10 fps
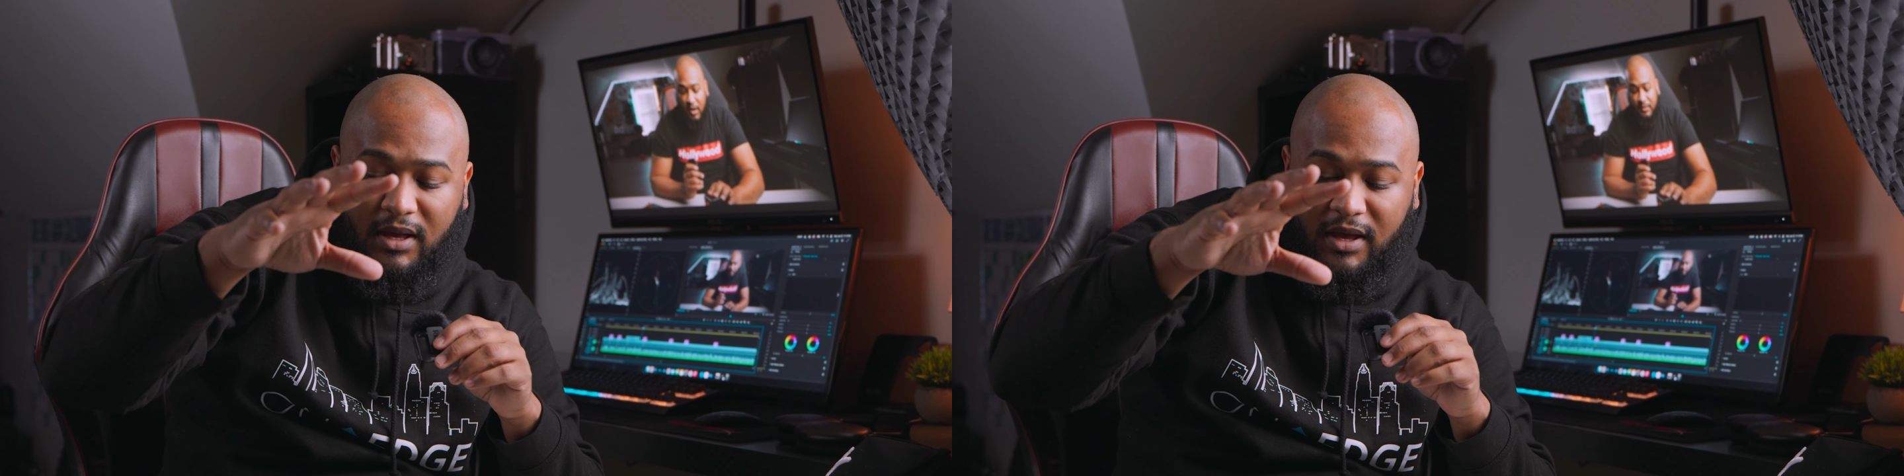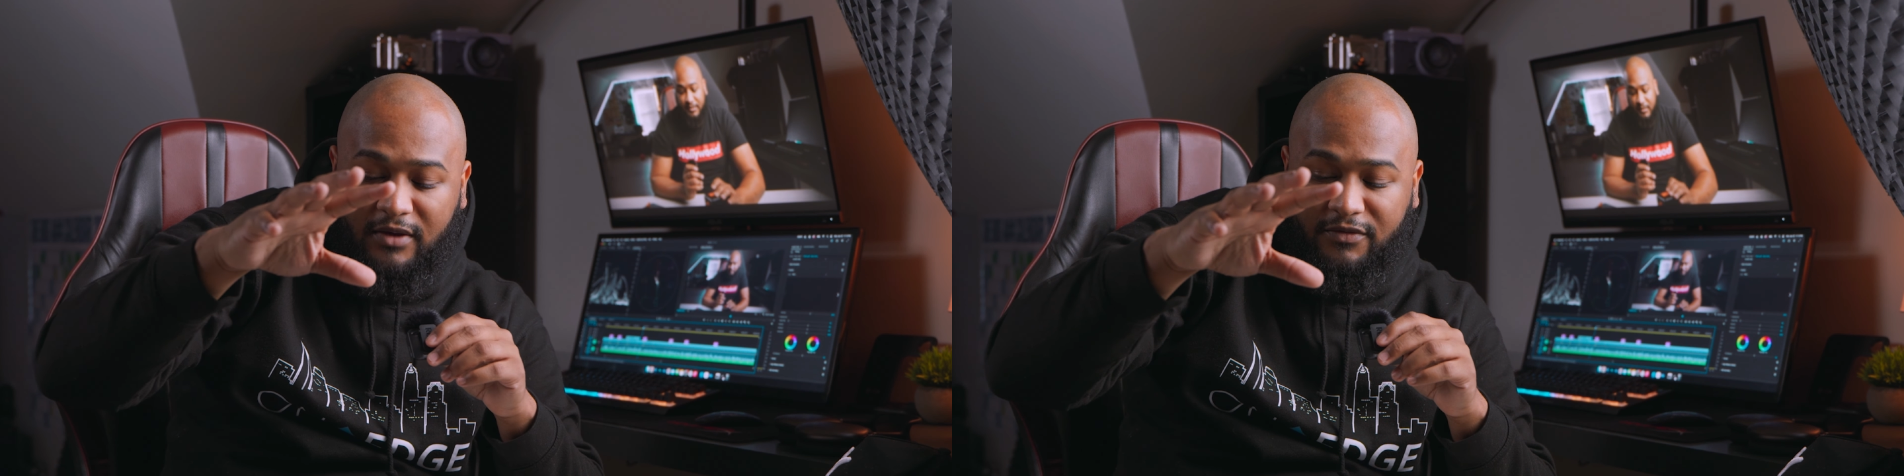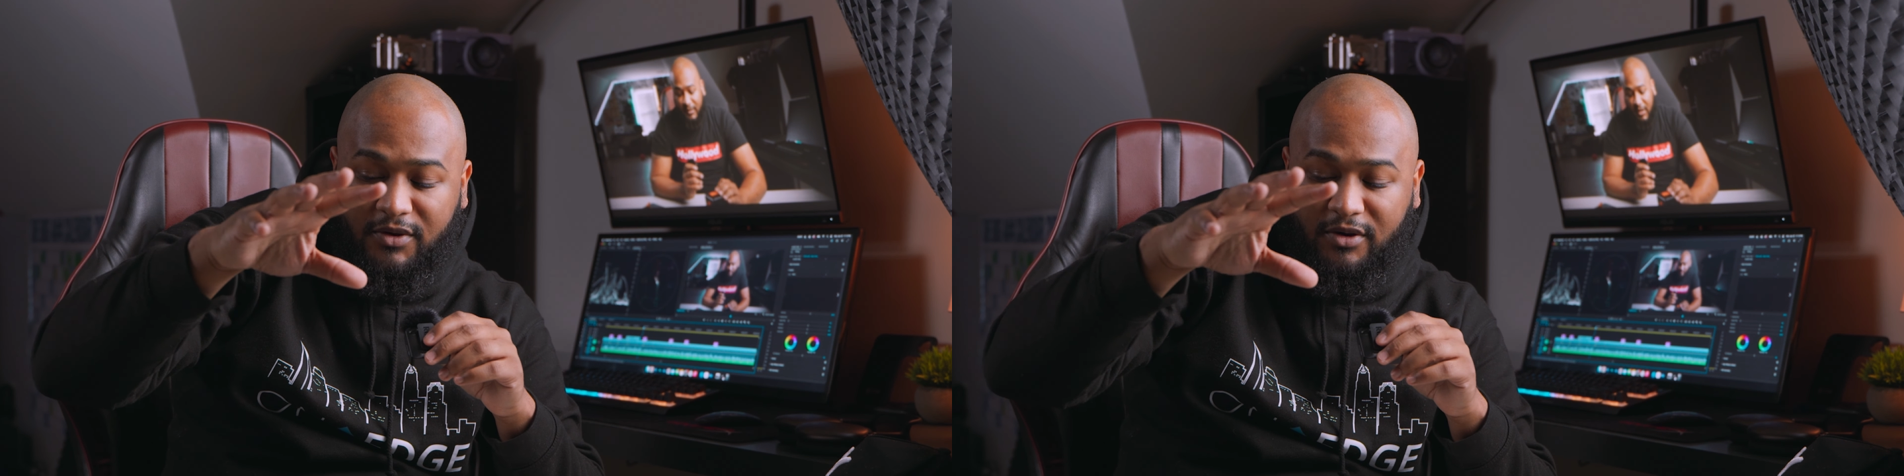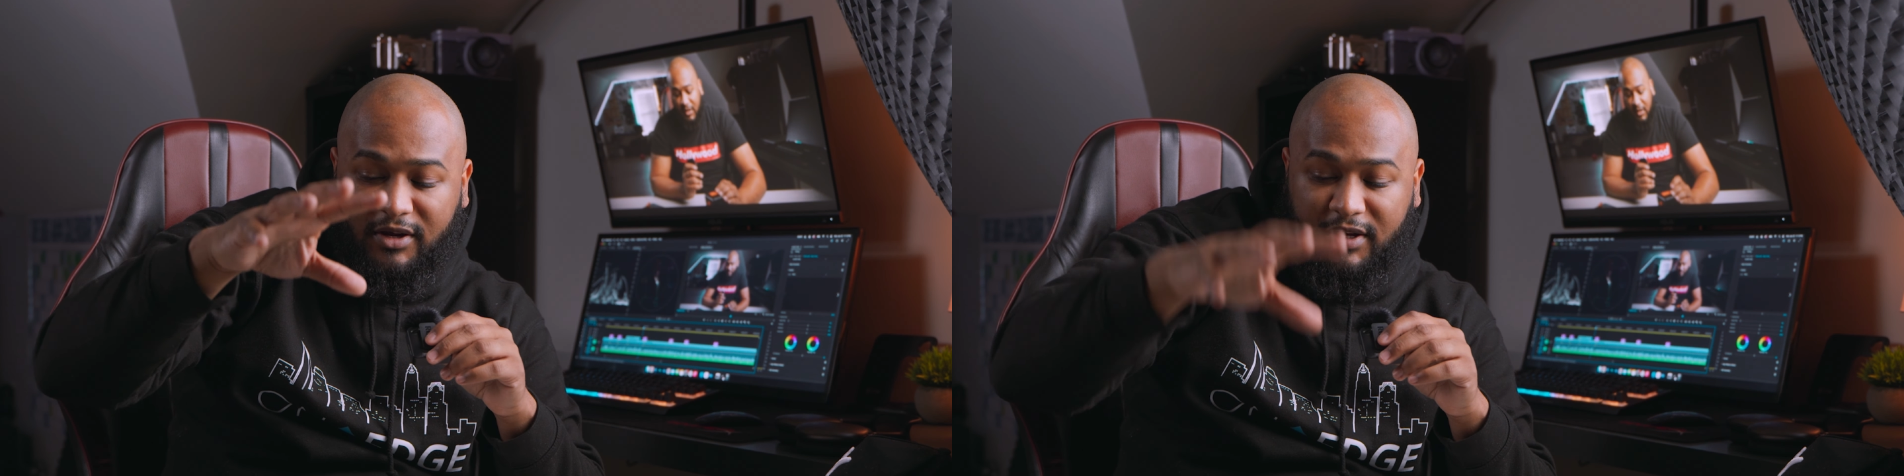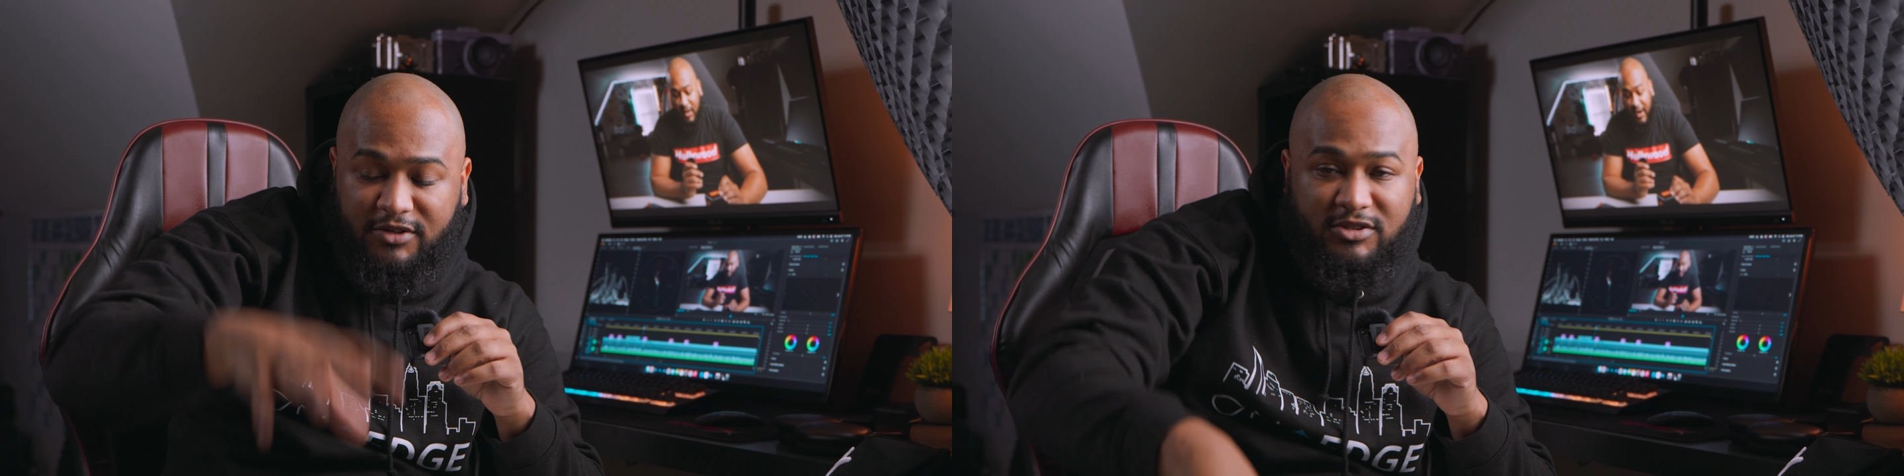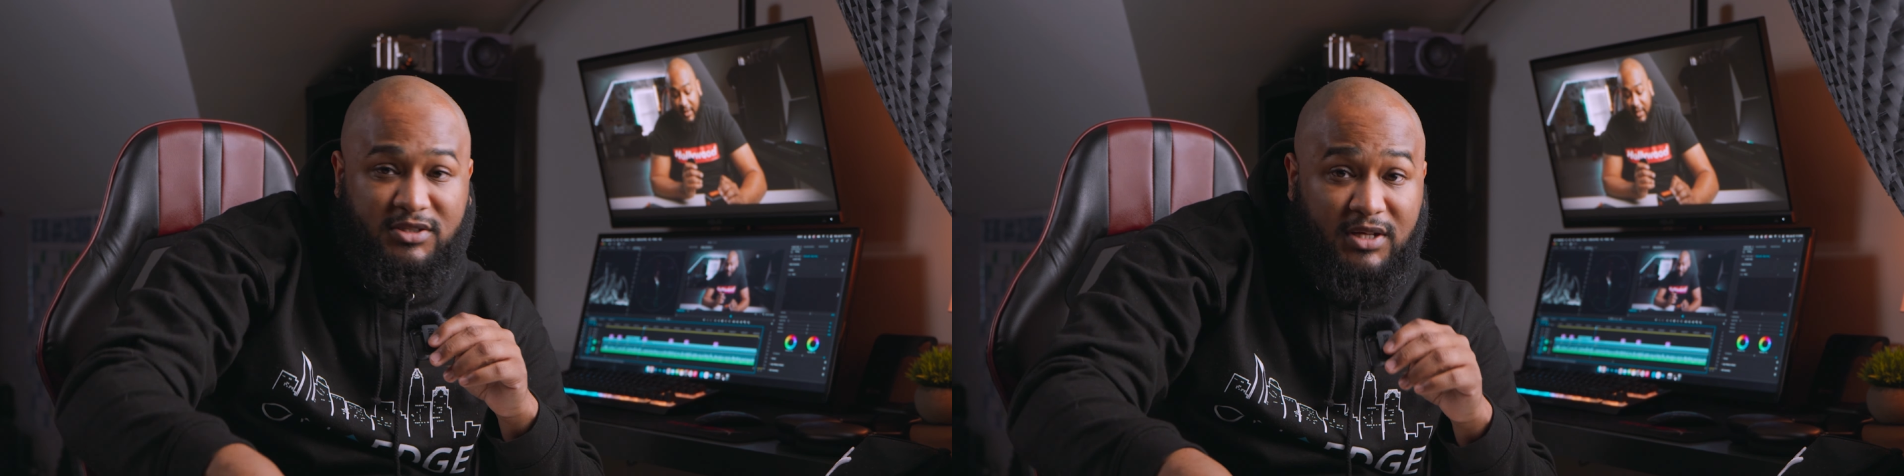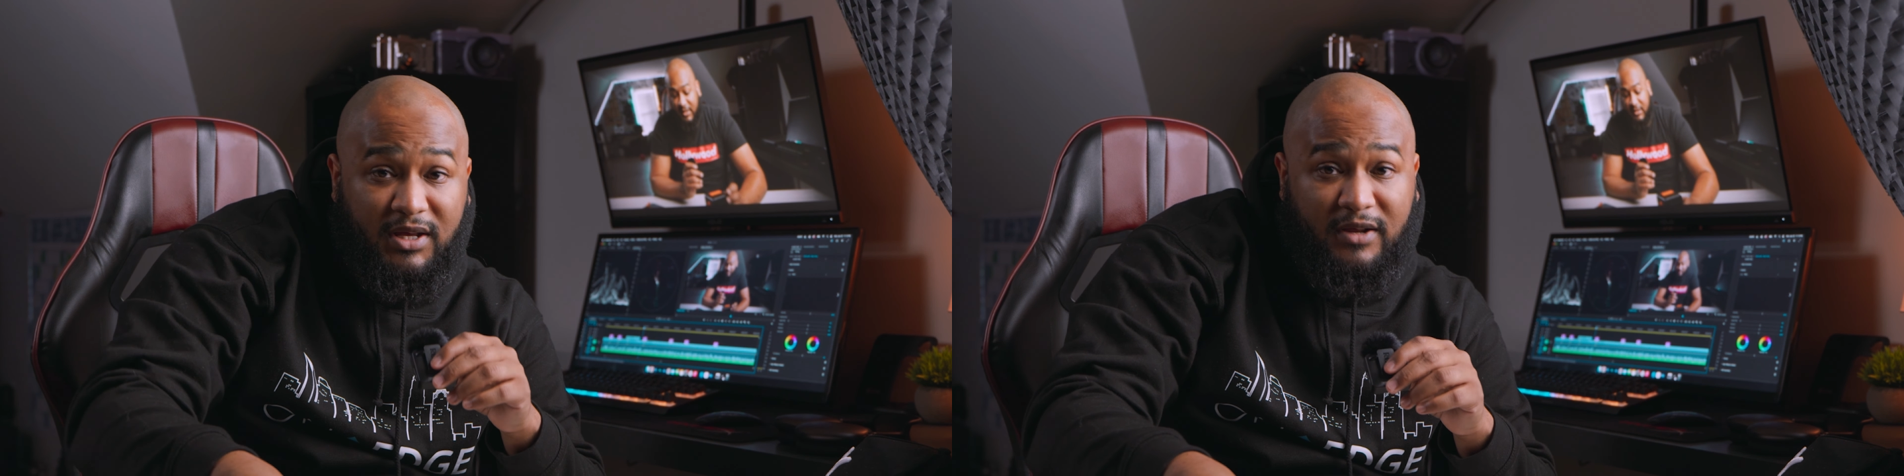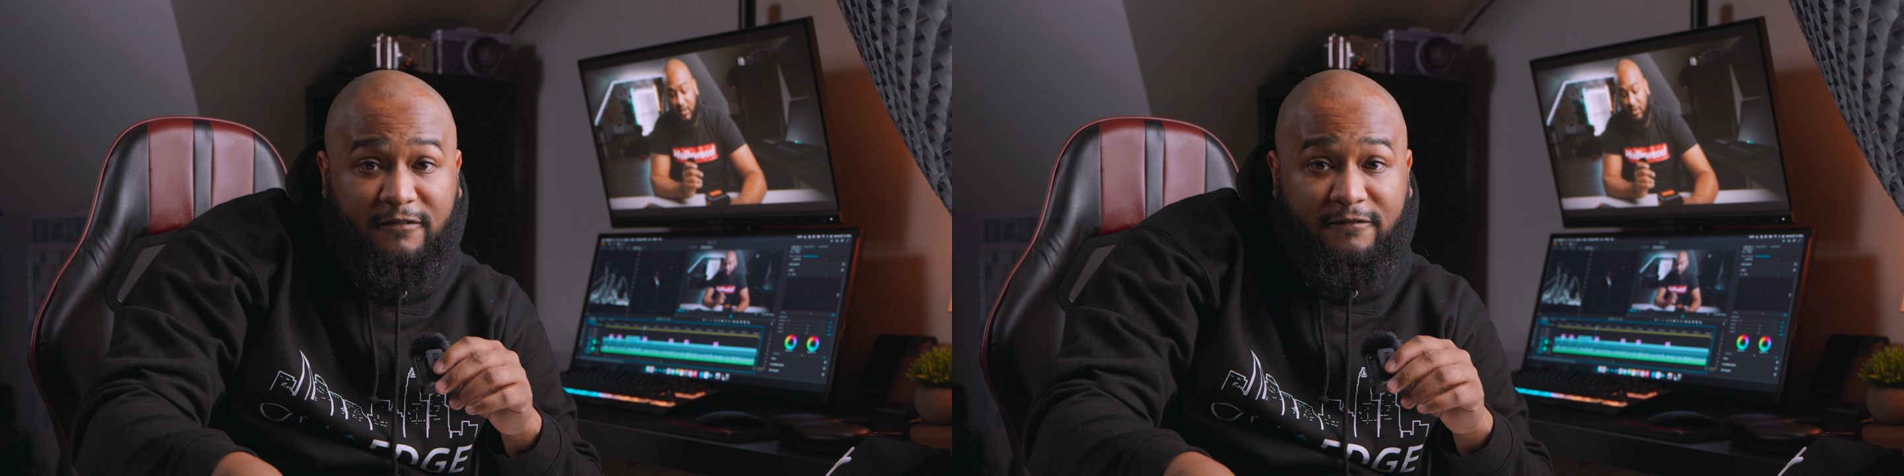If you're interested in a